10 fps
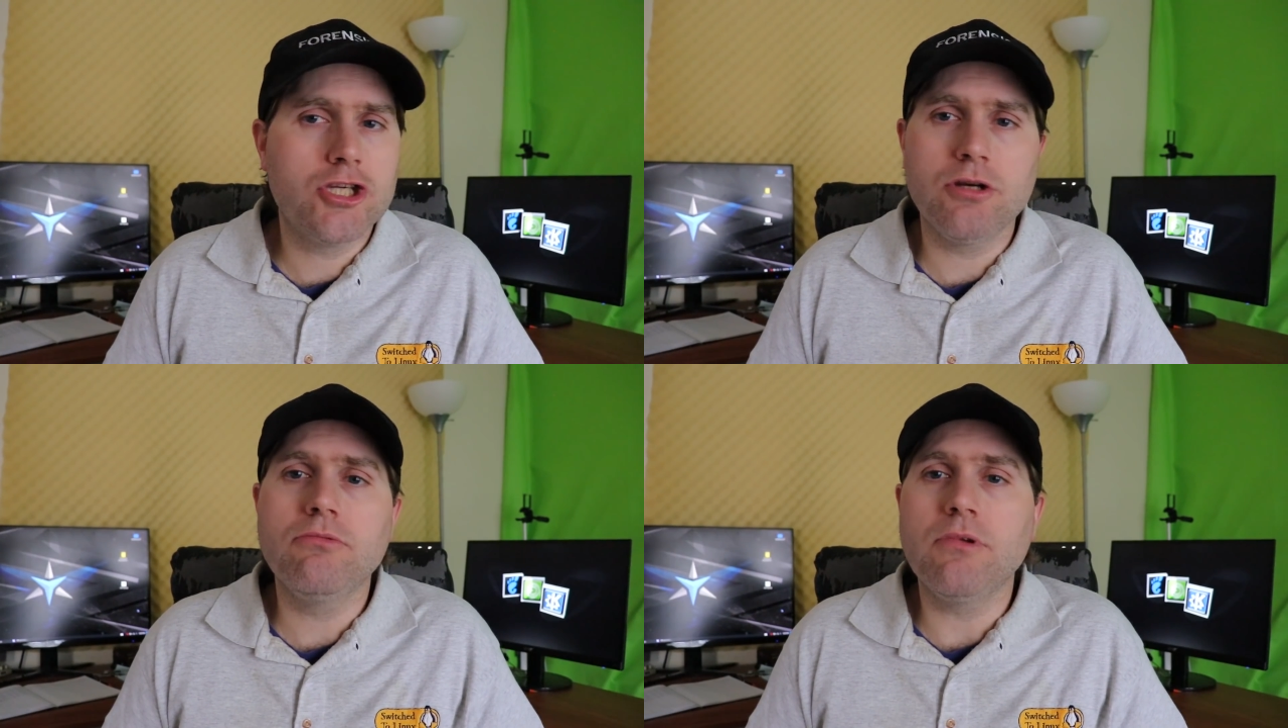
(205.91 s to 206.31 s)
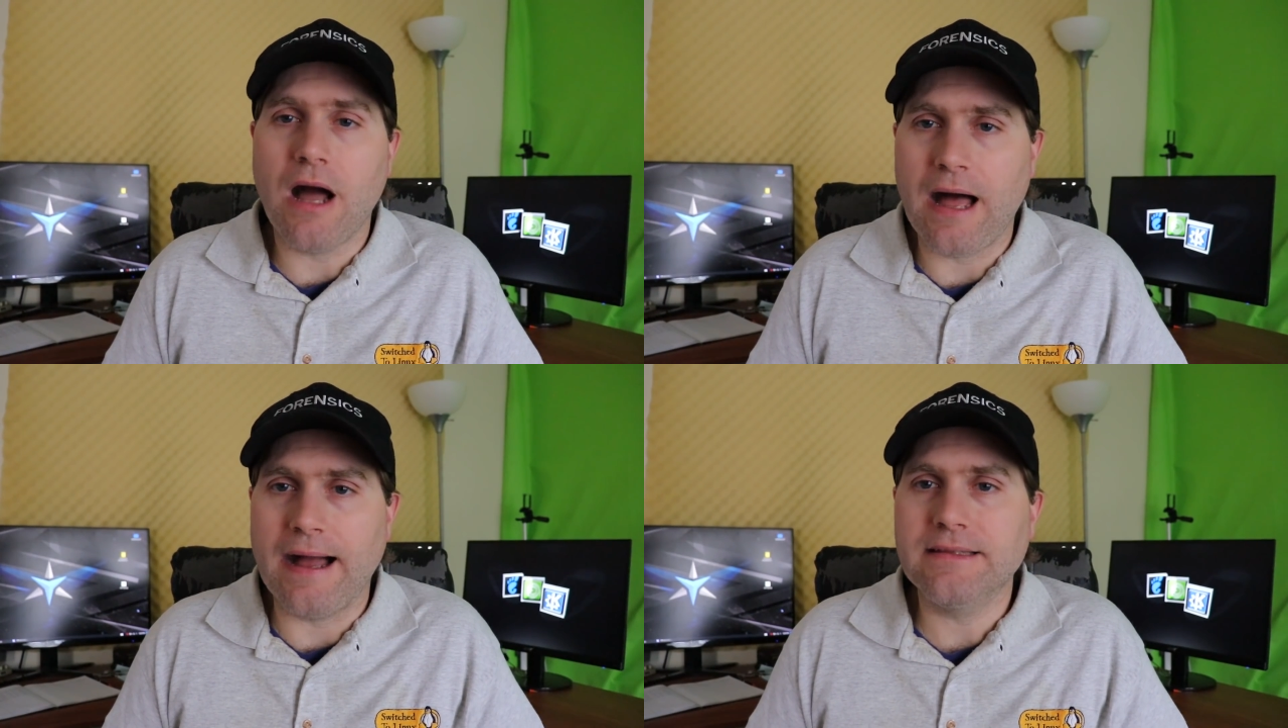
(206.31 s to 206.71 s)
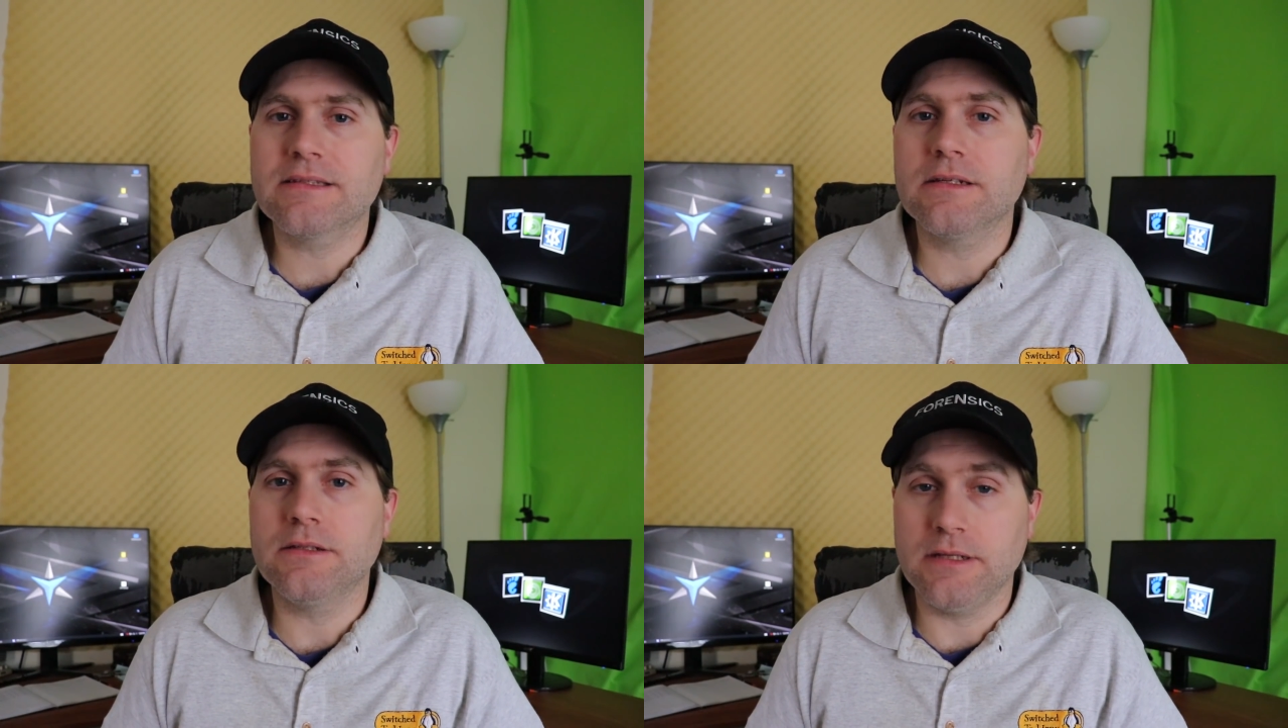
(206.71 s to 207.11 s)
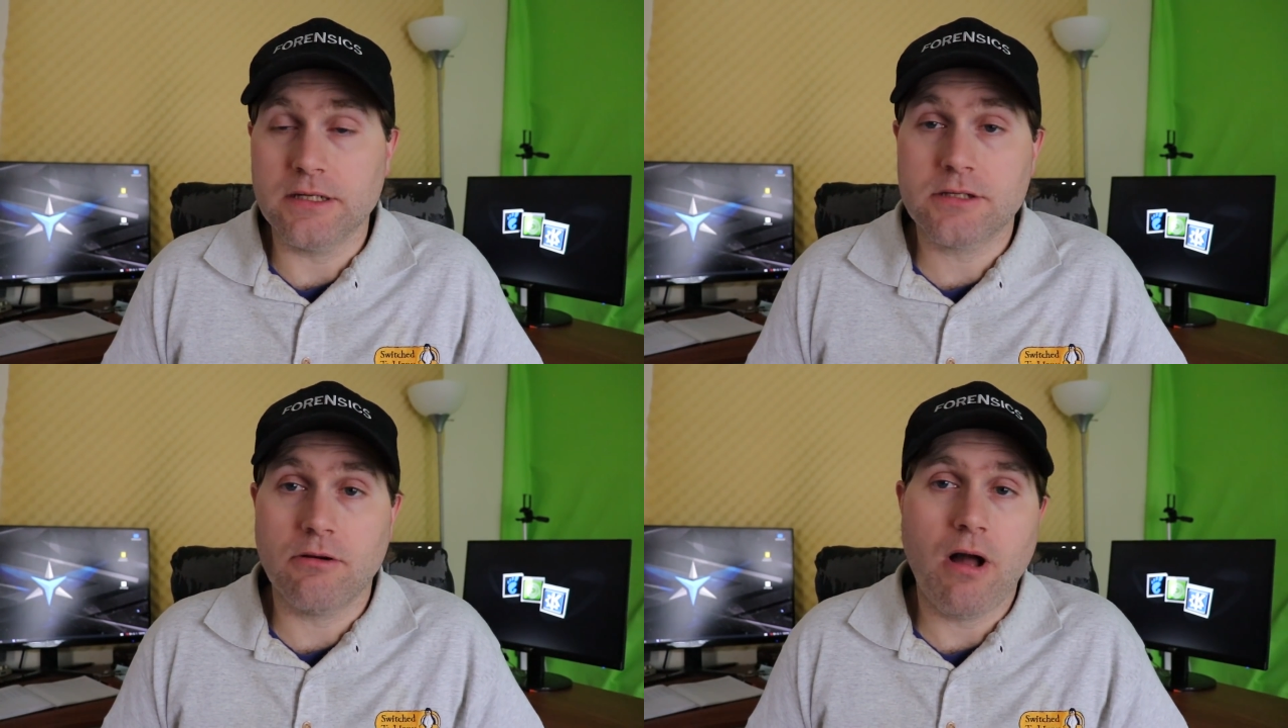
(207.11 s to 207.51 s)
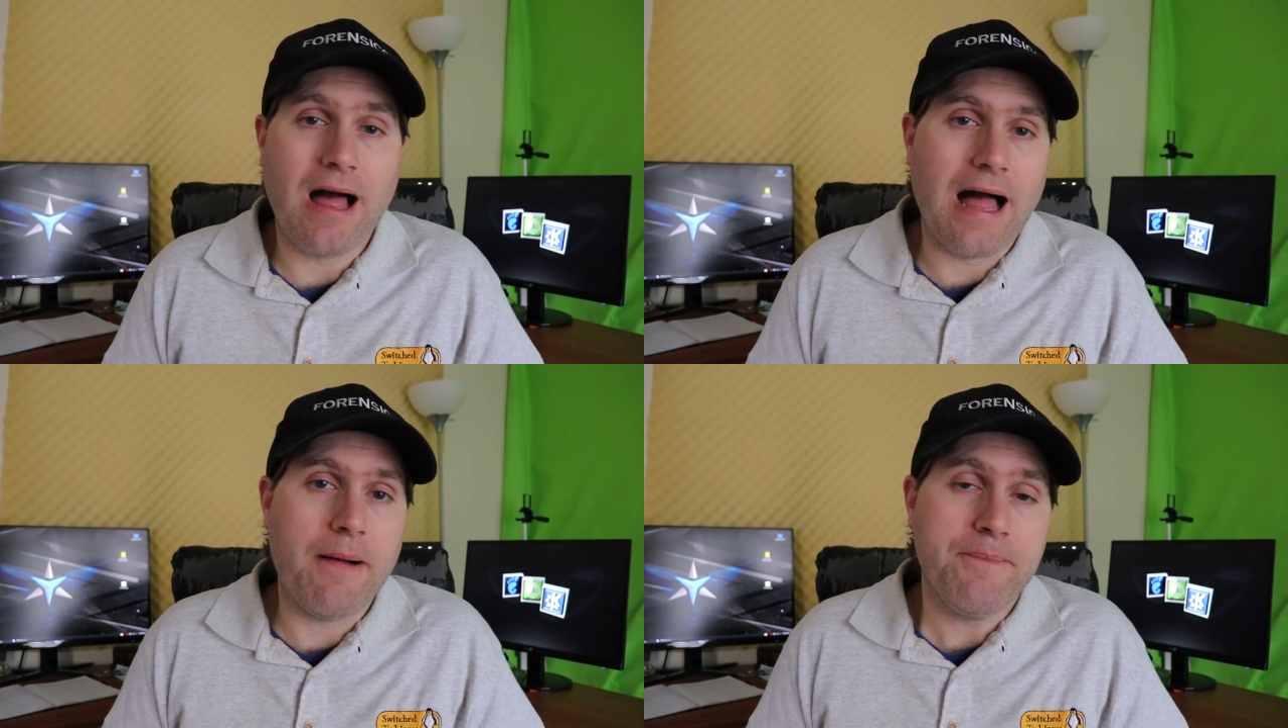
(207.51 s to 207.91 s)
do not distro
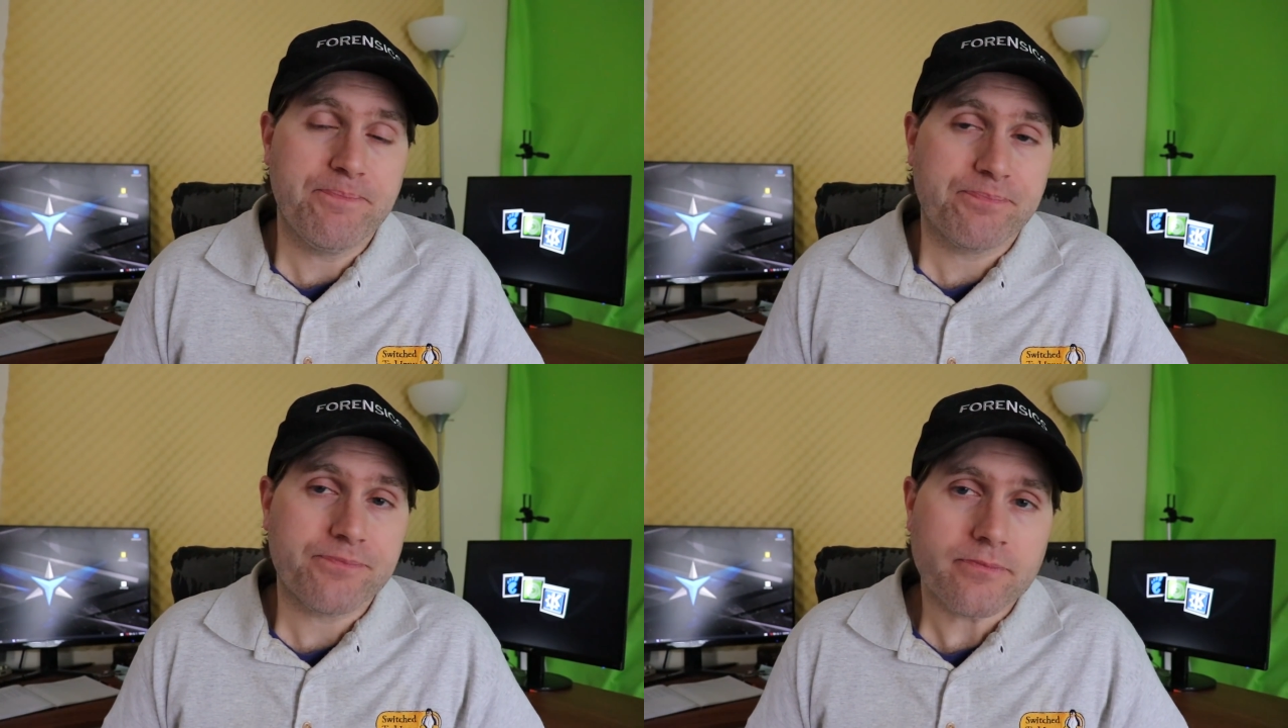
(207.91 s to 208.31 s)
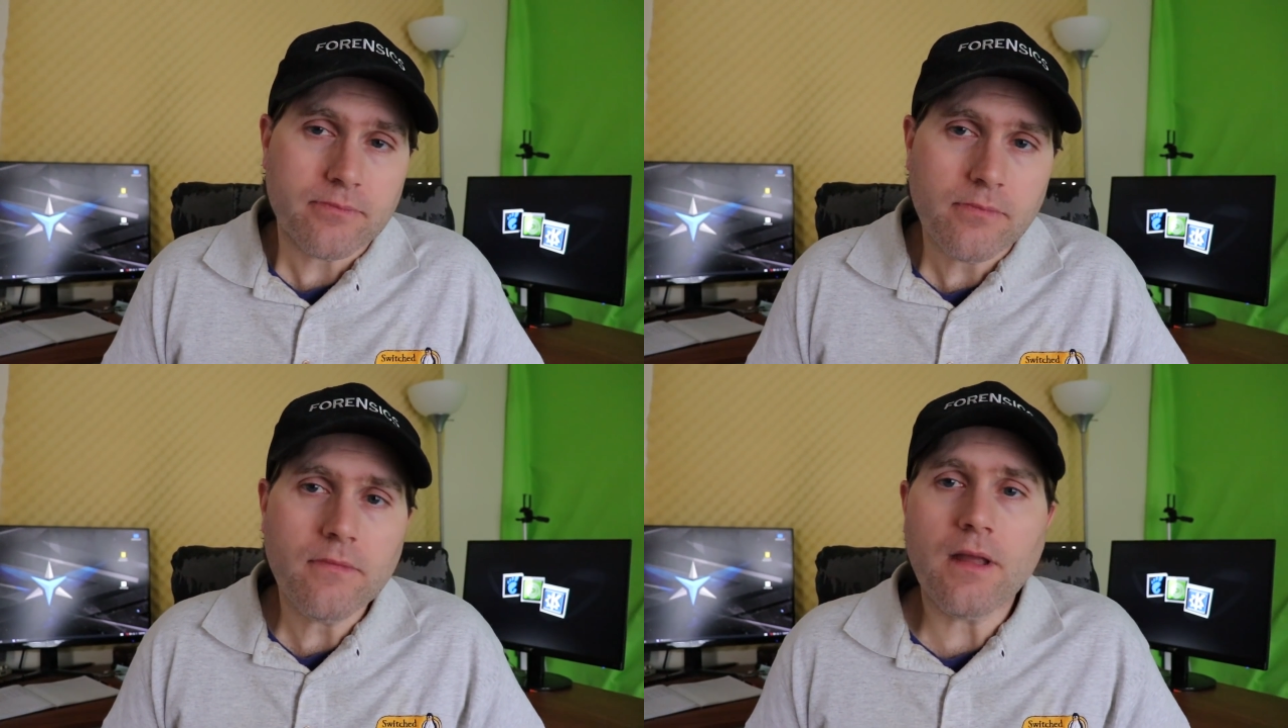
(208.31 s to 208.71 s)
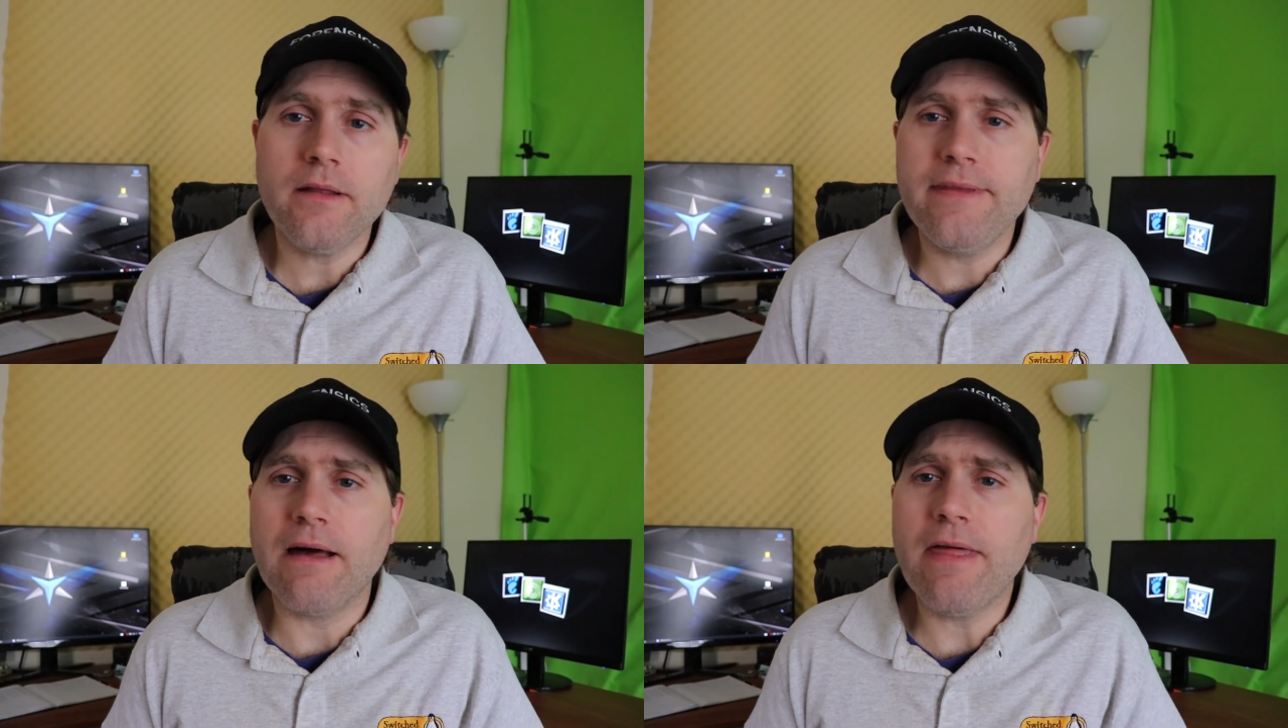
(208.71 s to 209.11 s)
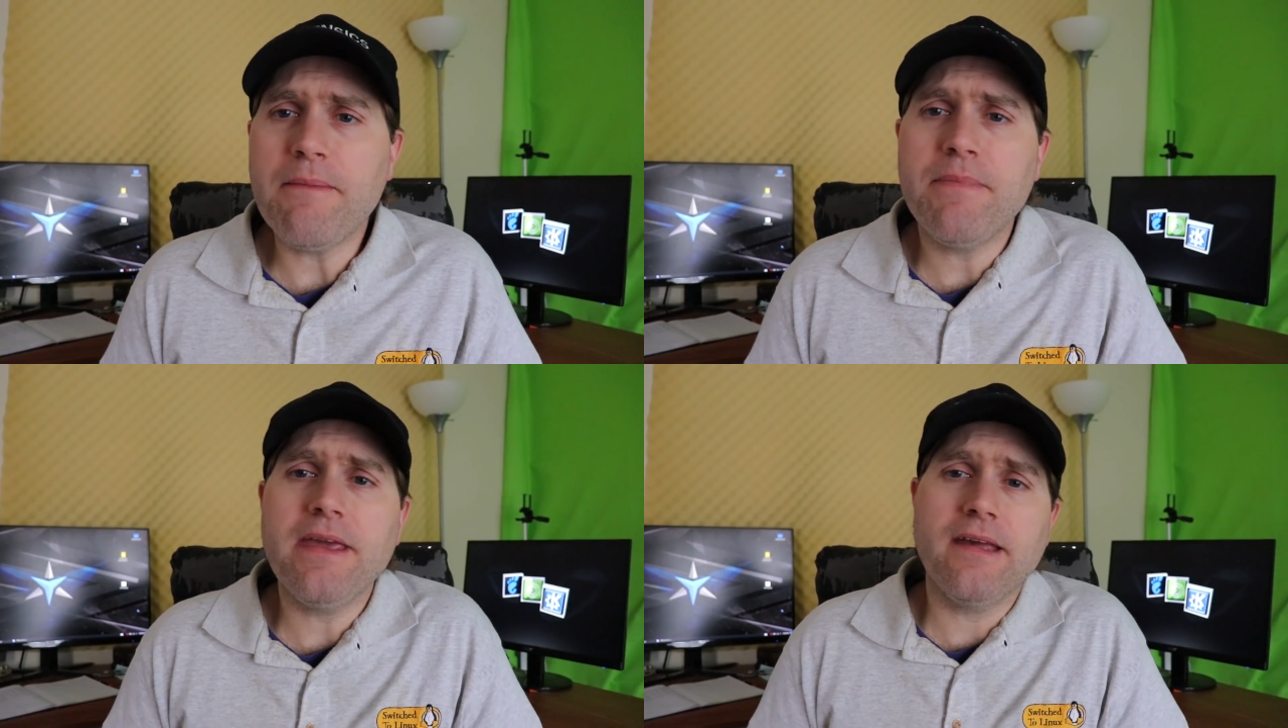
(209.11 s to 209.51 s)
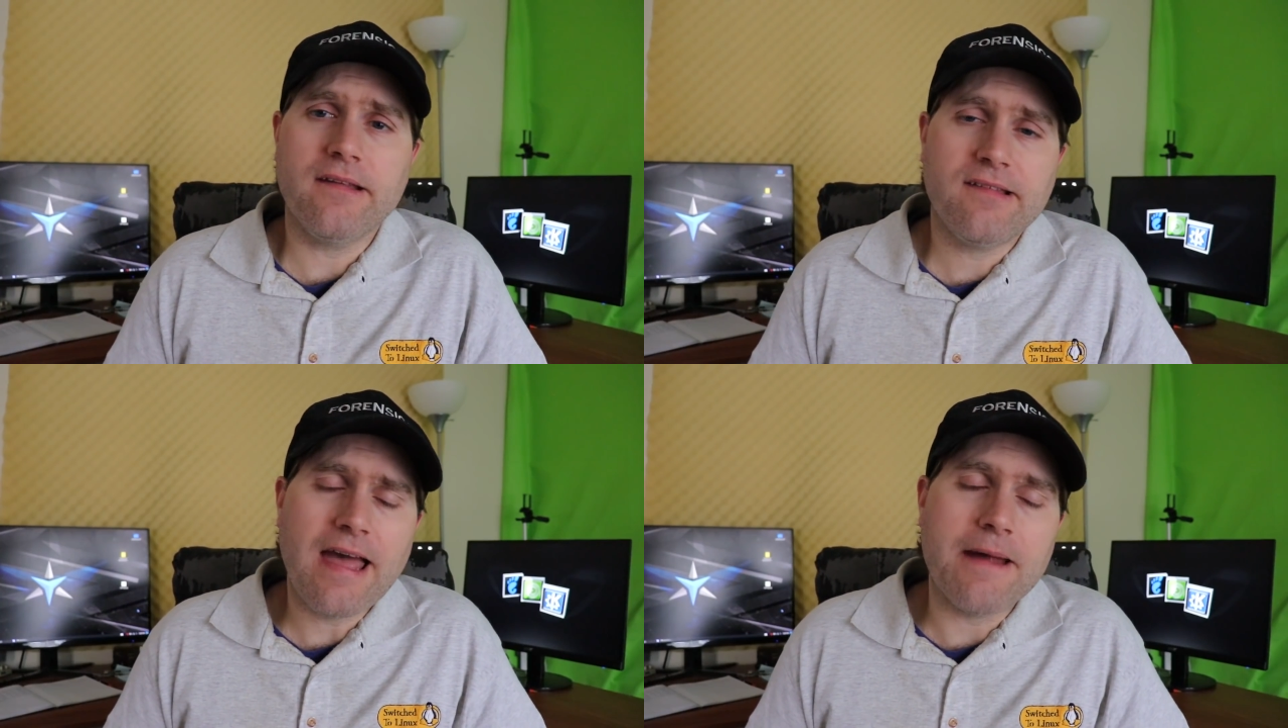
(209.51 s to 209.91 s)
hop. Now, that
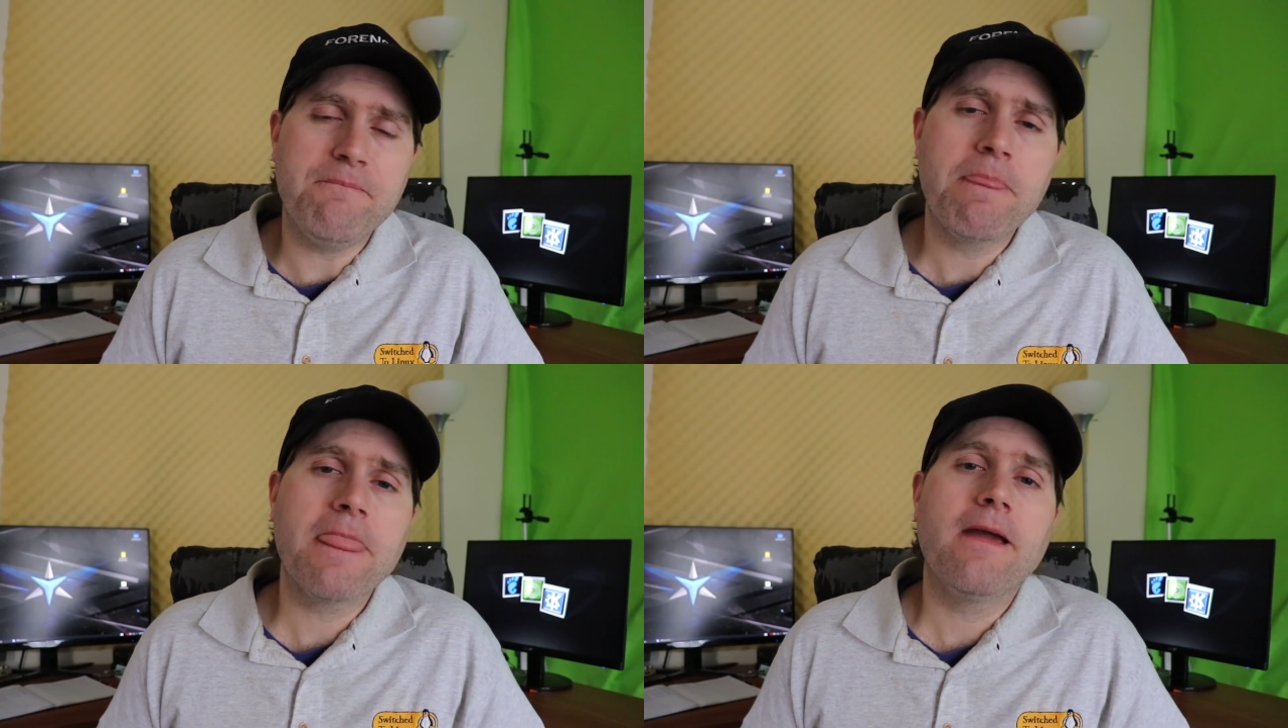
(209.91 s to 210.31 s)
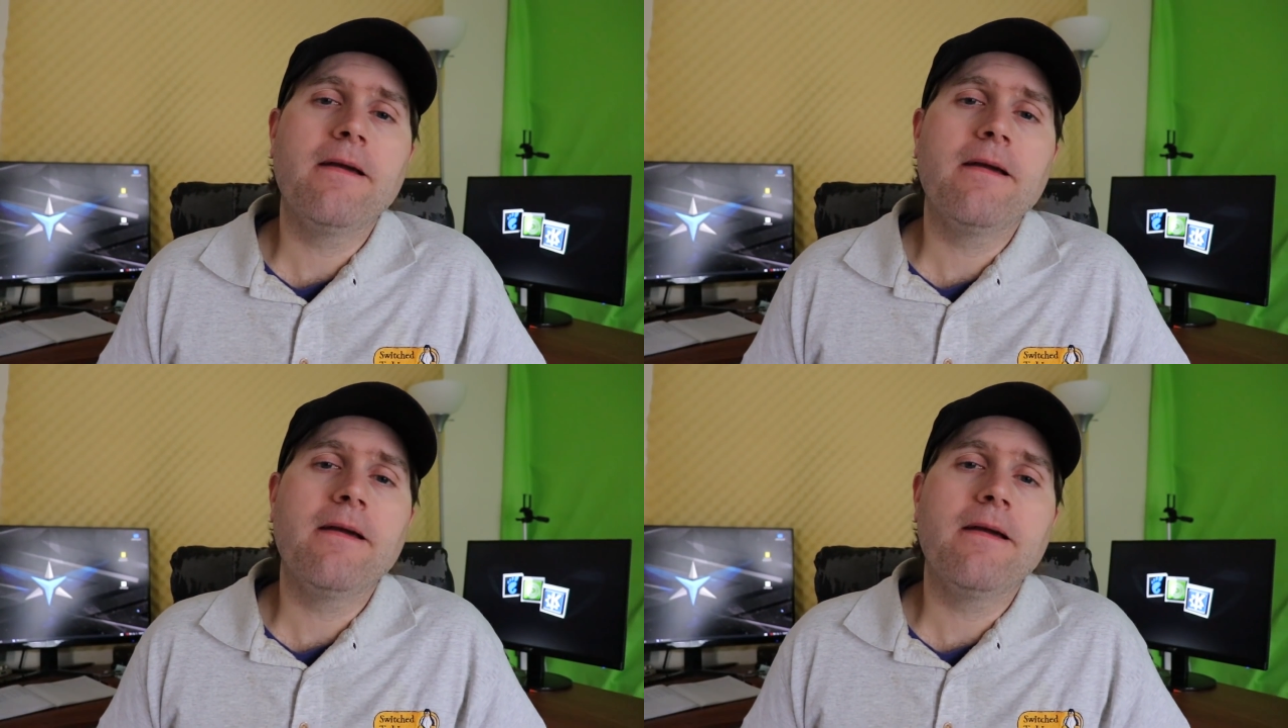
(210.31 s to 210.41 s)
being said,